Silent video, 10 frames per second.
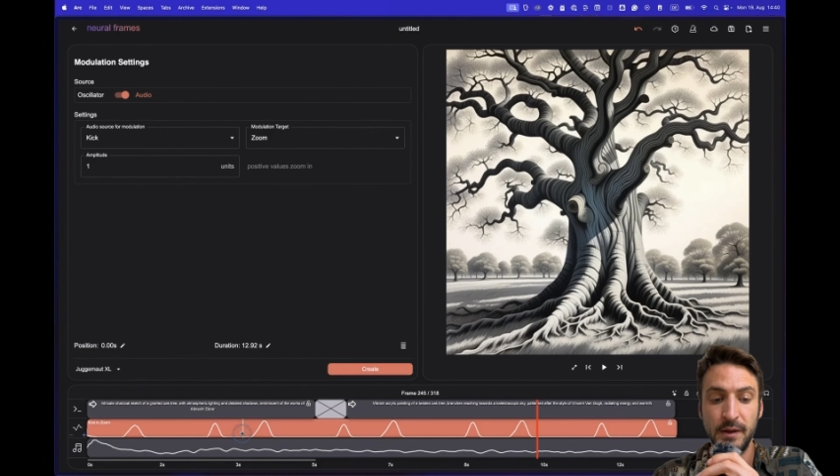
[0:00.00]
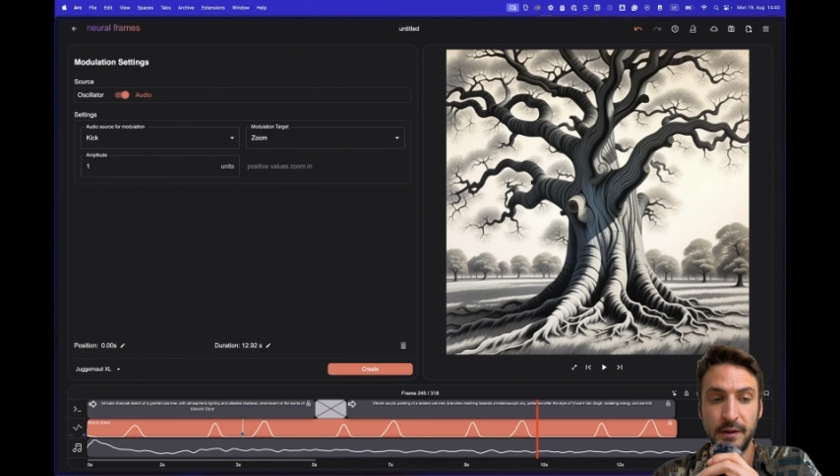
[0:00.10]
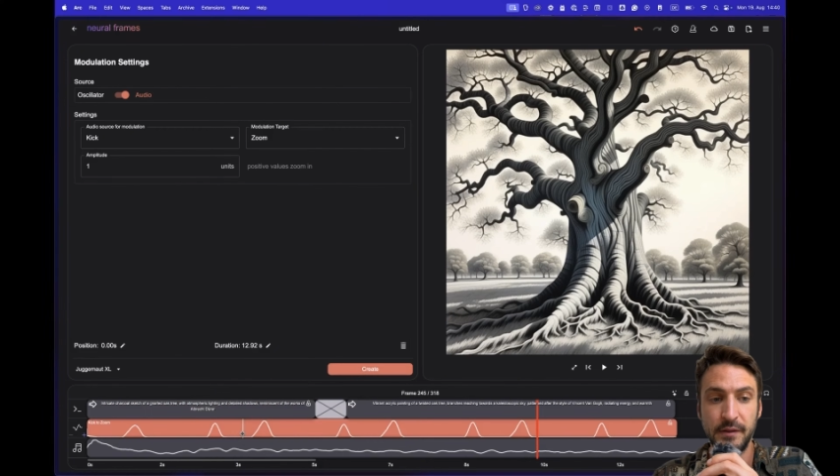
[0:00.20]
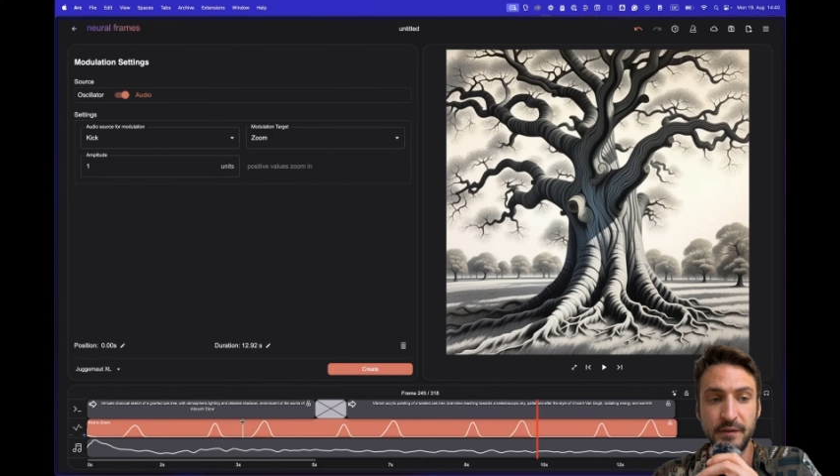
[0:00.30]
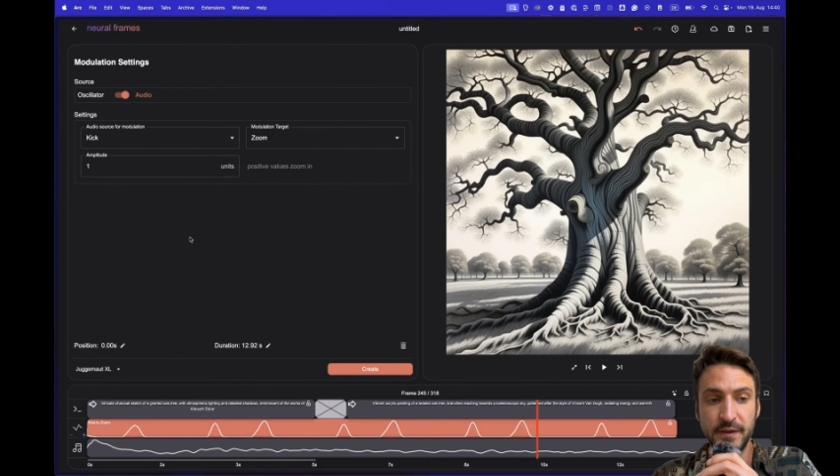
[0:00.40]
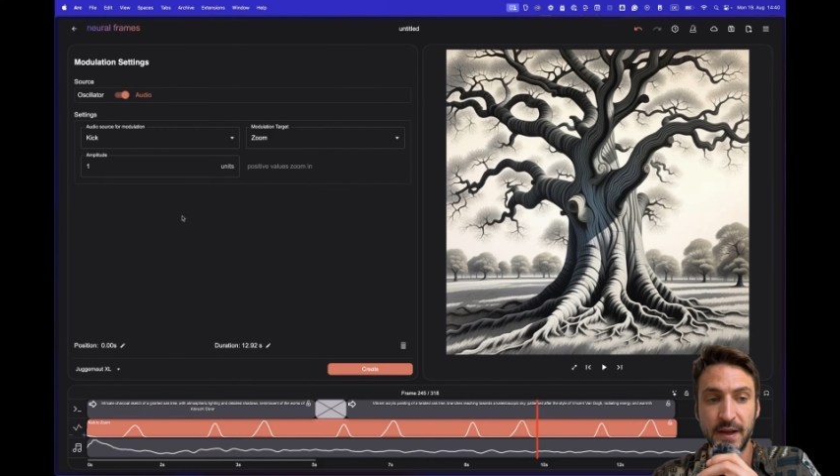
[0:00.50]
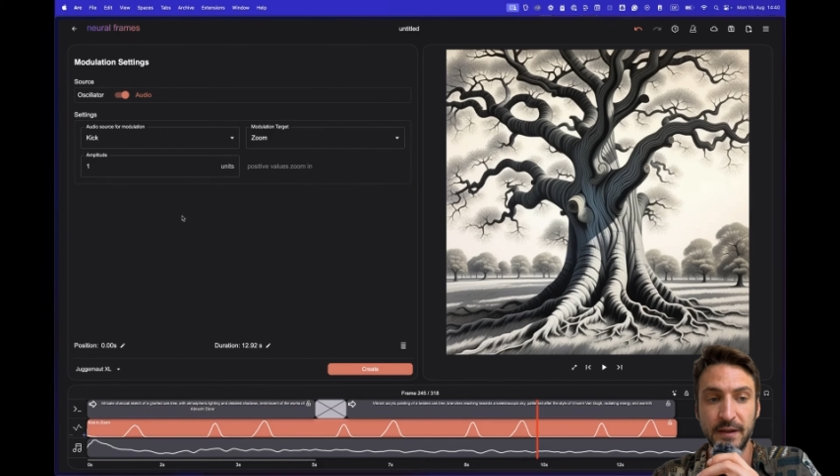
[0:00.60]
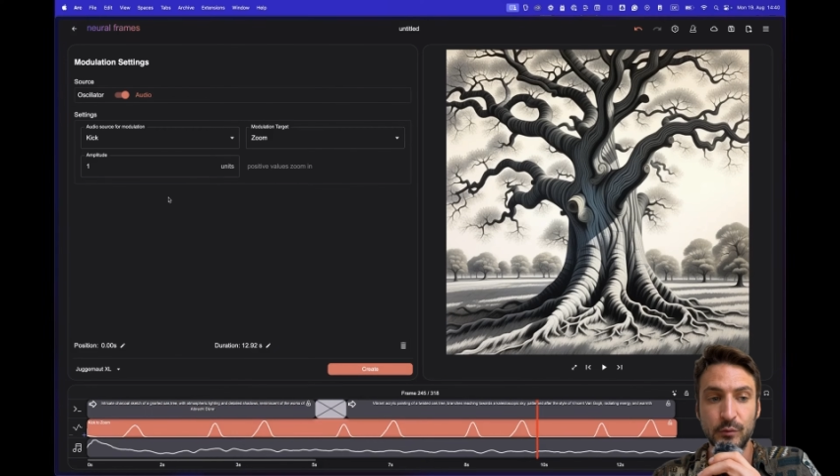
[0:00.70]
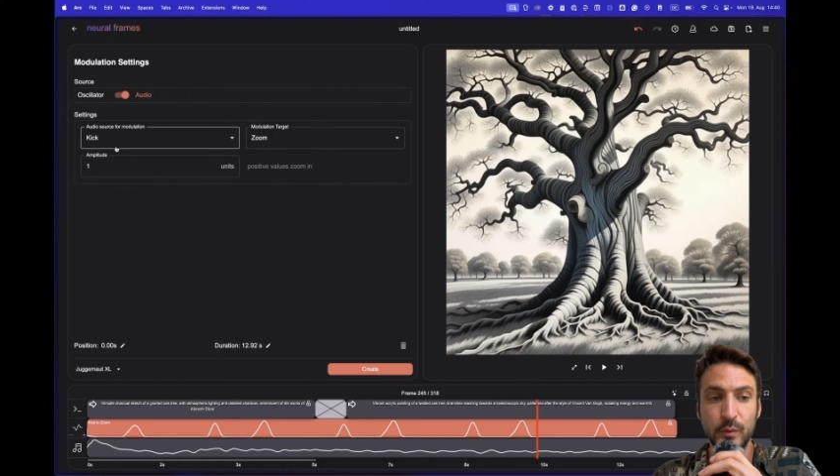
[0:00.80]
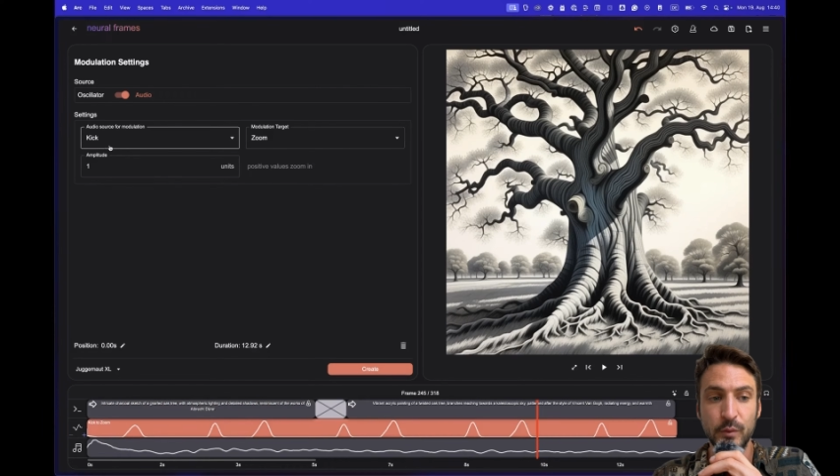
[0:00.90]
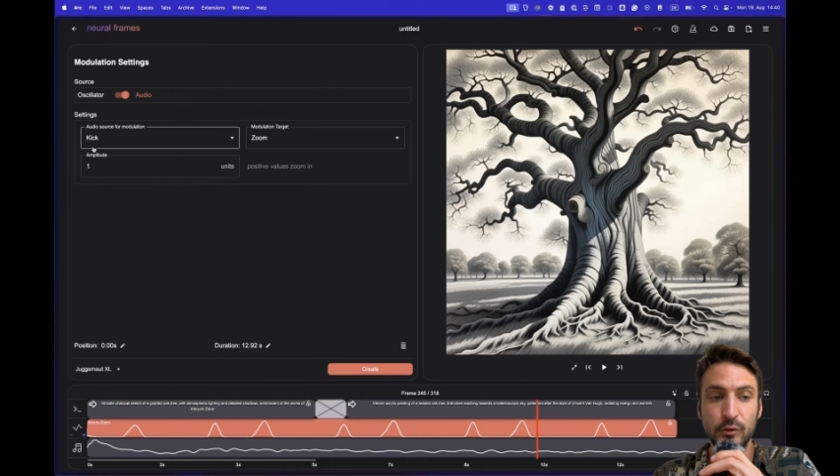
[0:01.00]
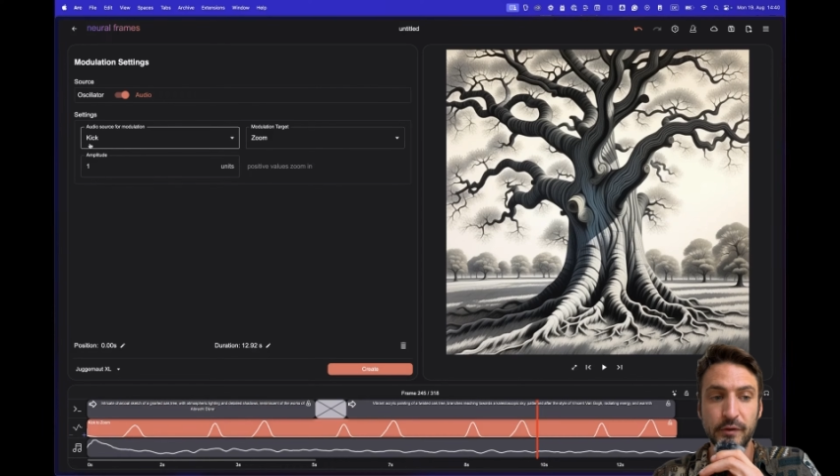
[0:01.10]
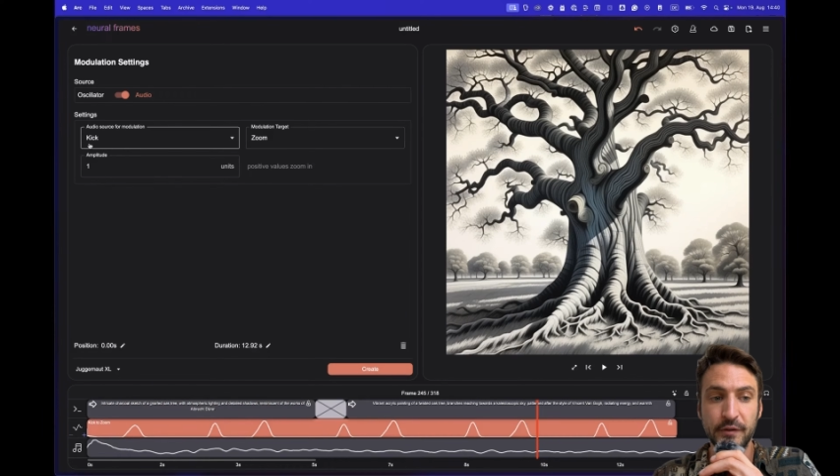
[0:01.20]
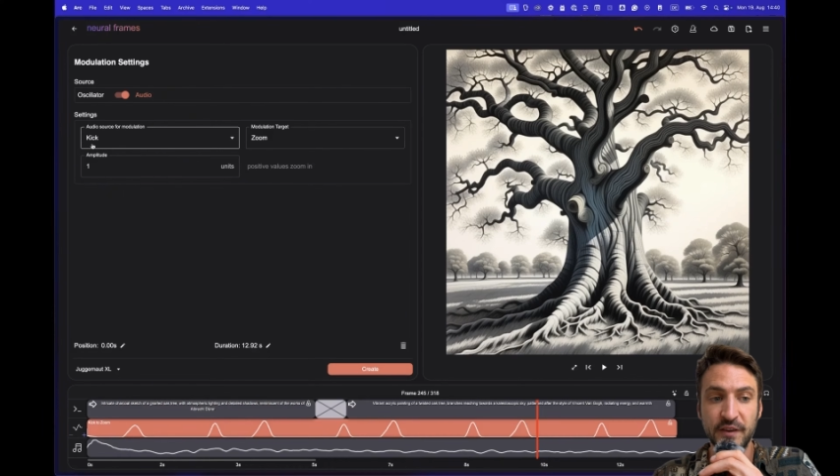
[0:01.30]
In this case, we use the